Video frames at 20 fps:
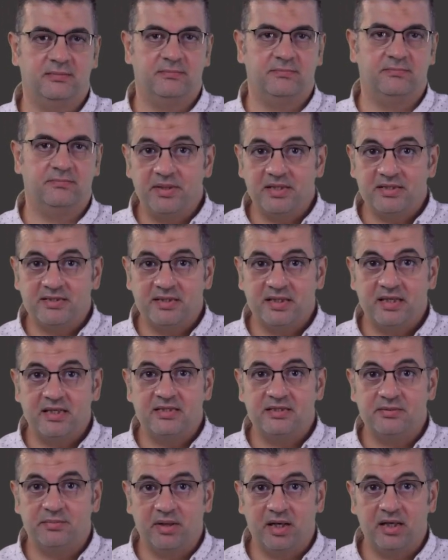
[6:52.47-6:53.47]
The bit
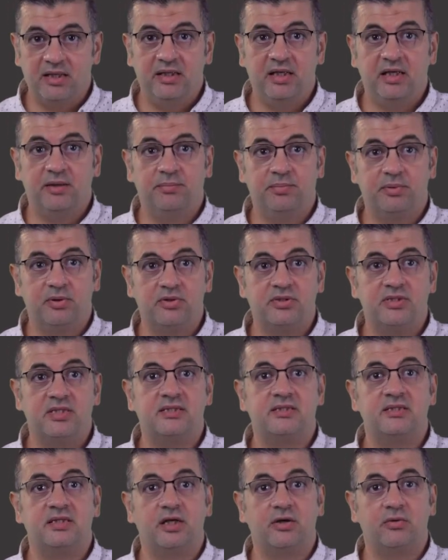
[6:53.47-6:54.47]
sales mining
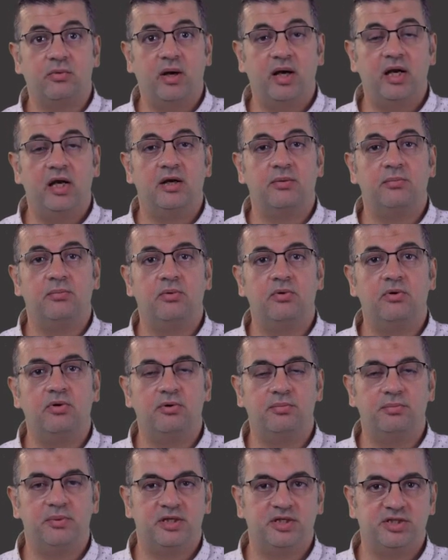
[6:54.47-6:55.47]
process requires
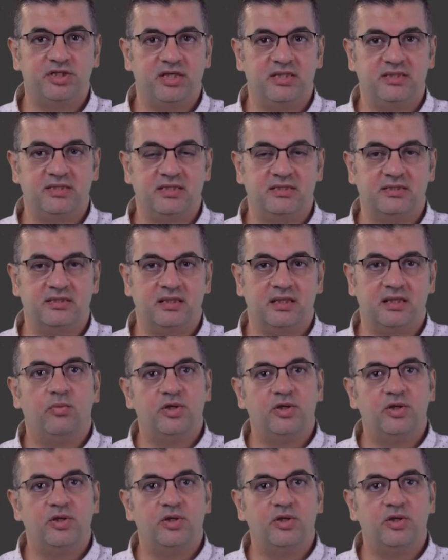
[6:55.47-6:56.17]
more purchases,